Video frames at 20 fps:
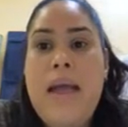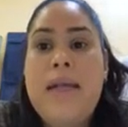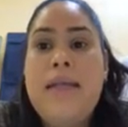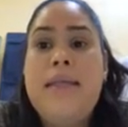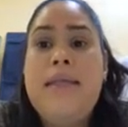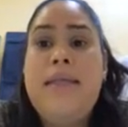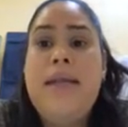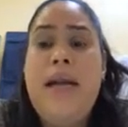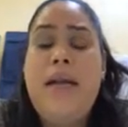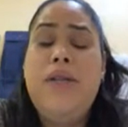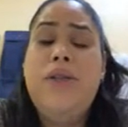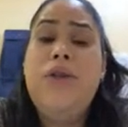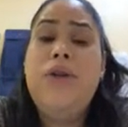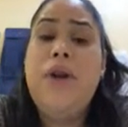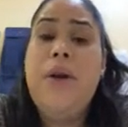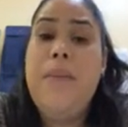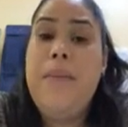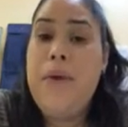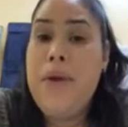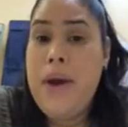Standard
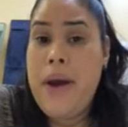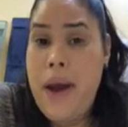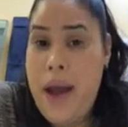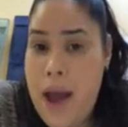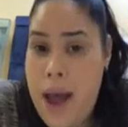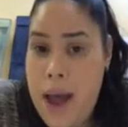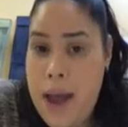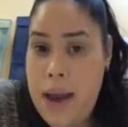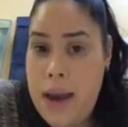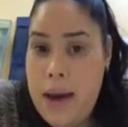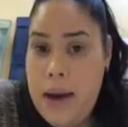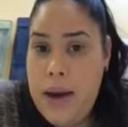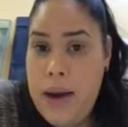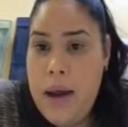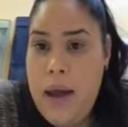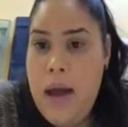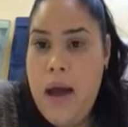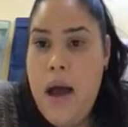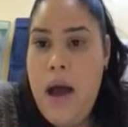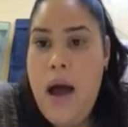number 9,
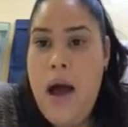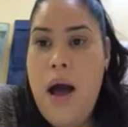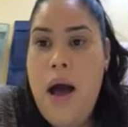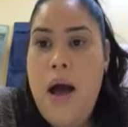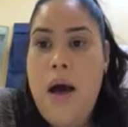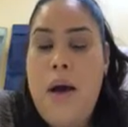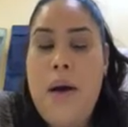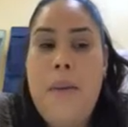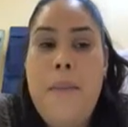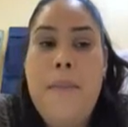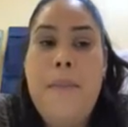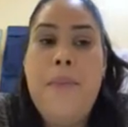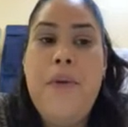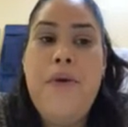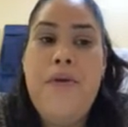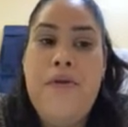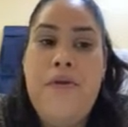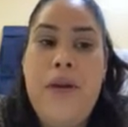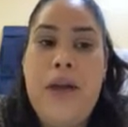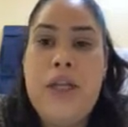
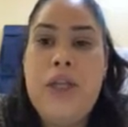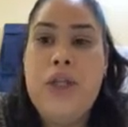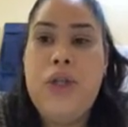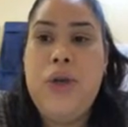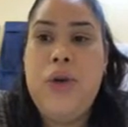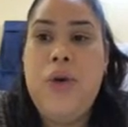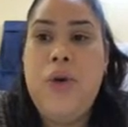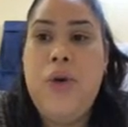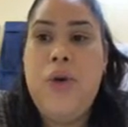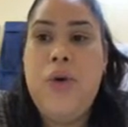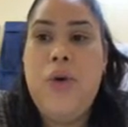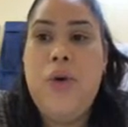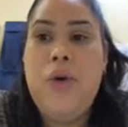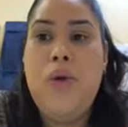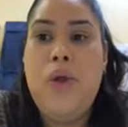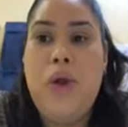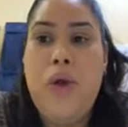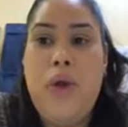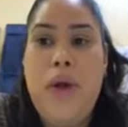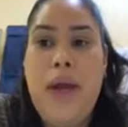
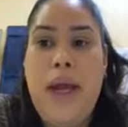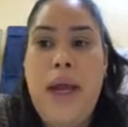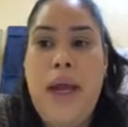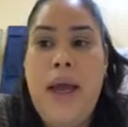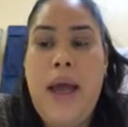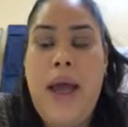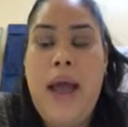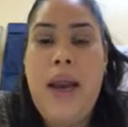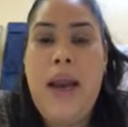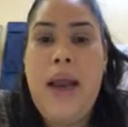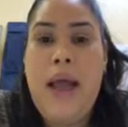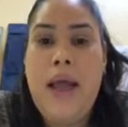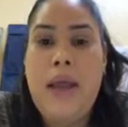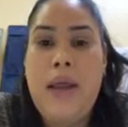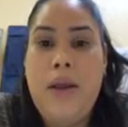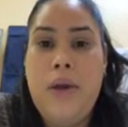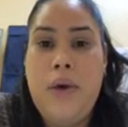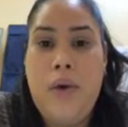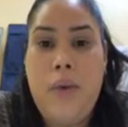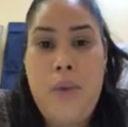professional learning and
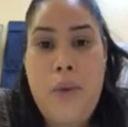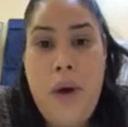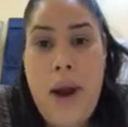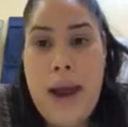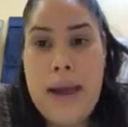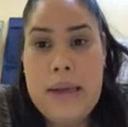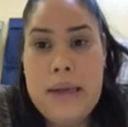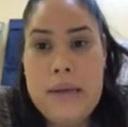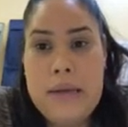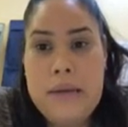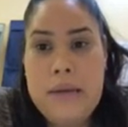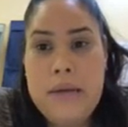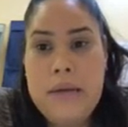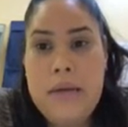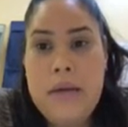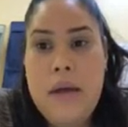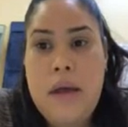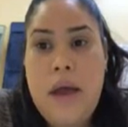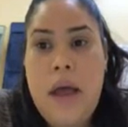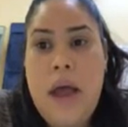ethical
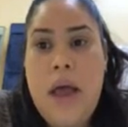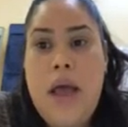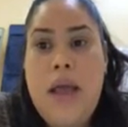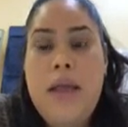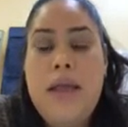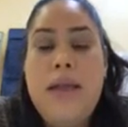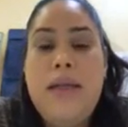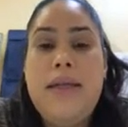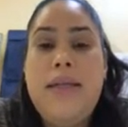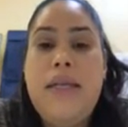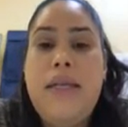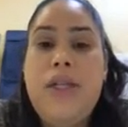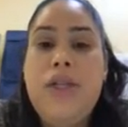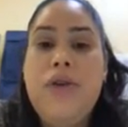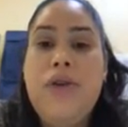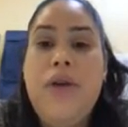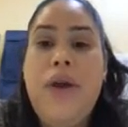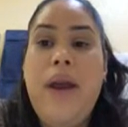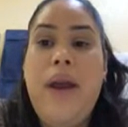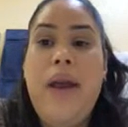practice. The
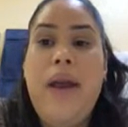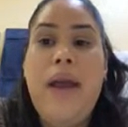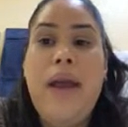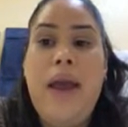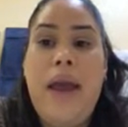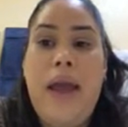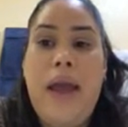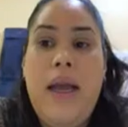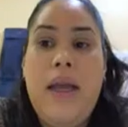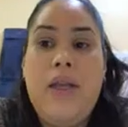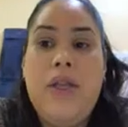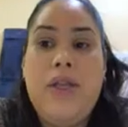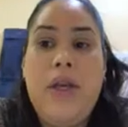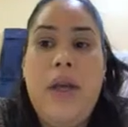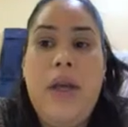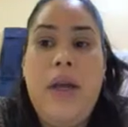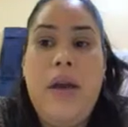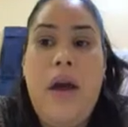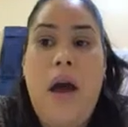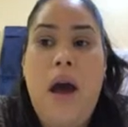teacher engage
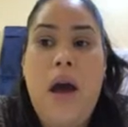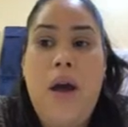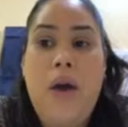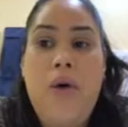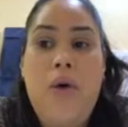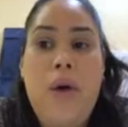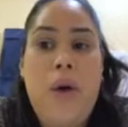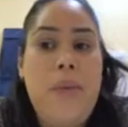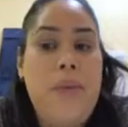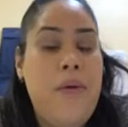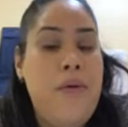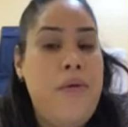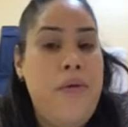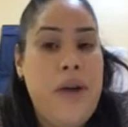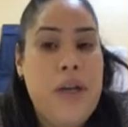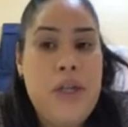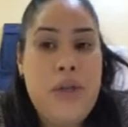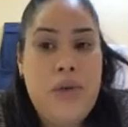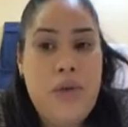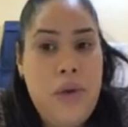in ongoing
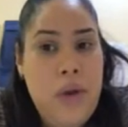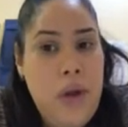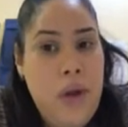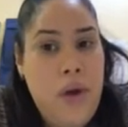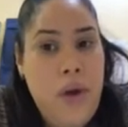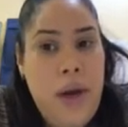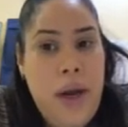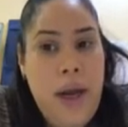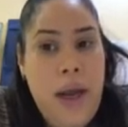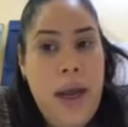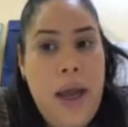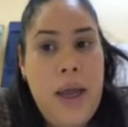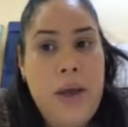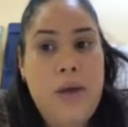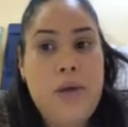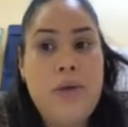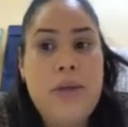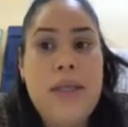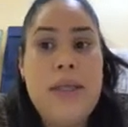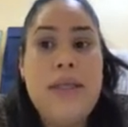professional learning
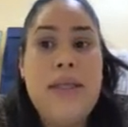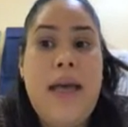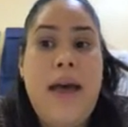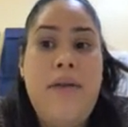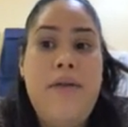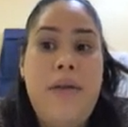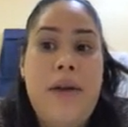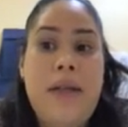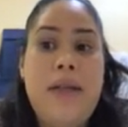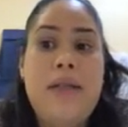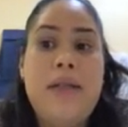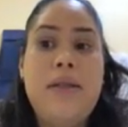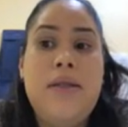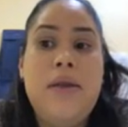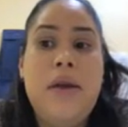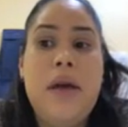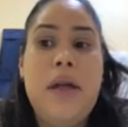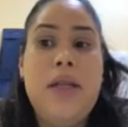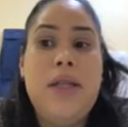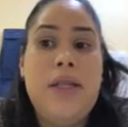and uses evidence
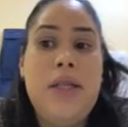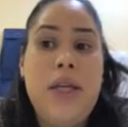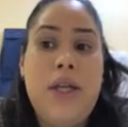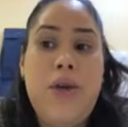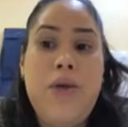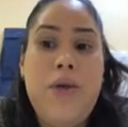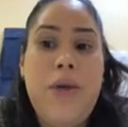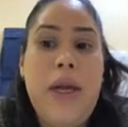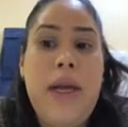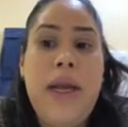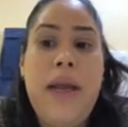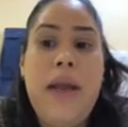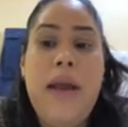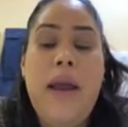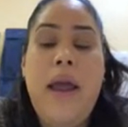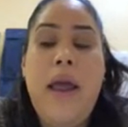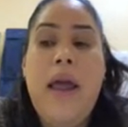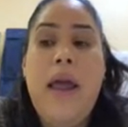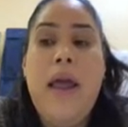to continually